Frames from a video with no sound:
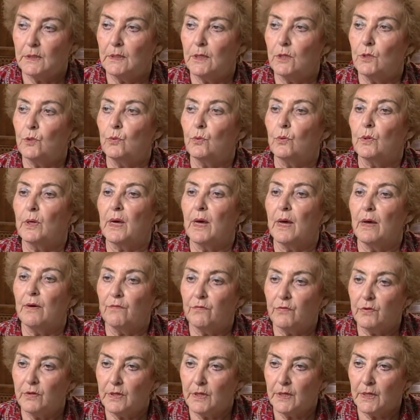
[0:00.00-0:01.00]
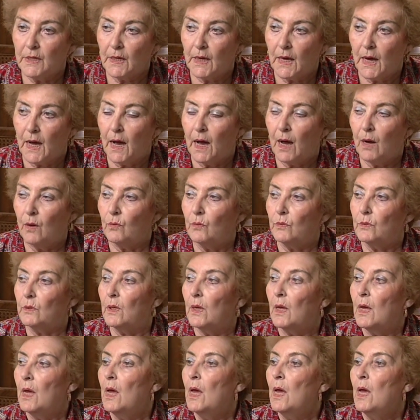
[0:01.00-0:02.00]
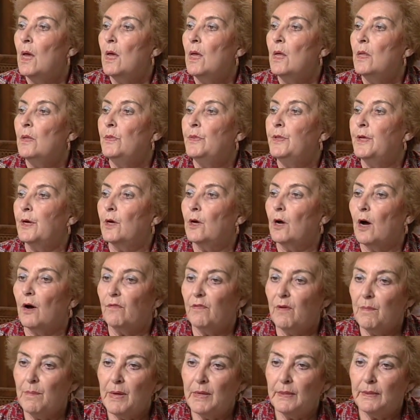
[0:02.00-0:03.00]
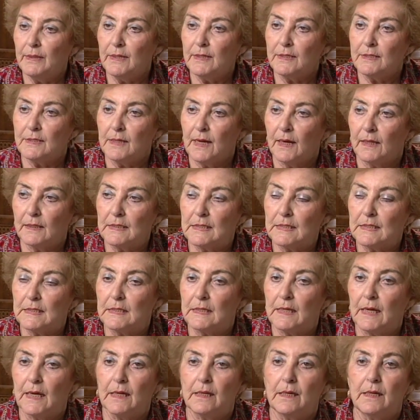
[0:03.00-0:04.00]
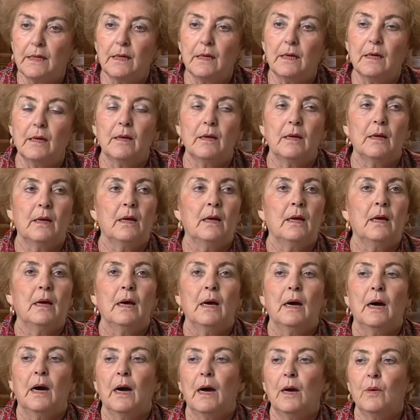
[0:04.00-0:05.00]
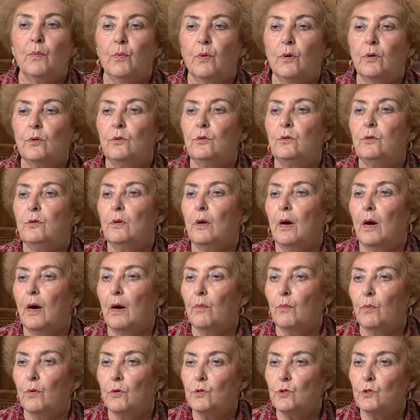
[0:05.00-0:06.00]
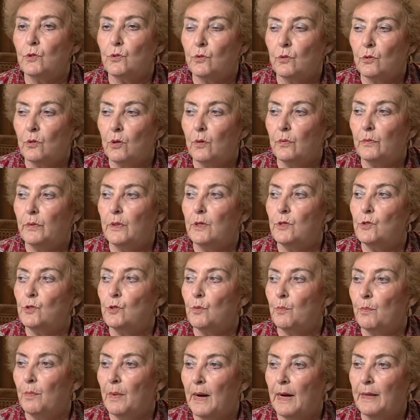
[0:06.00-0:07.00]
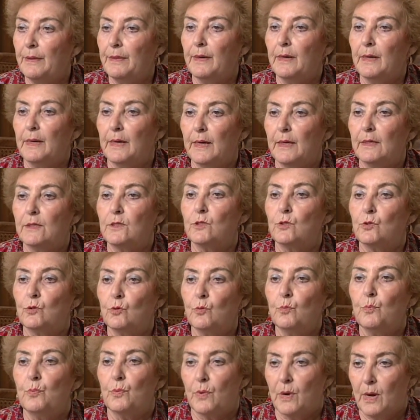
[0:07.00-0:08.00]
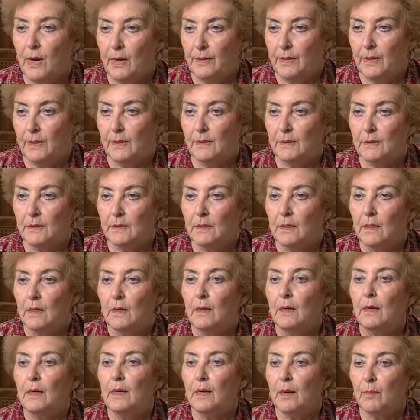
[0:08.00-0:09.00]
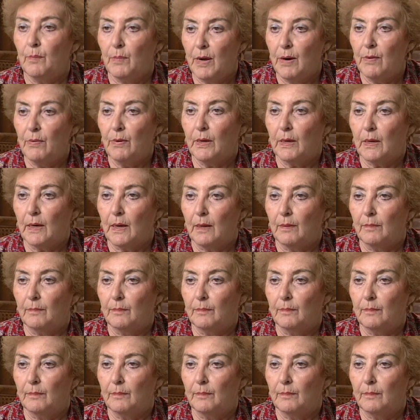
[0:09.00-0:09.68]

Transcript: They took everything out. The government is not steady. I want you to know that your mother has two brothers in America.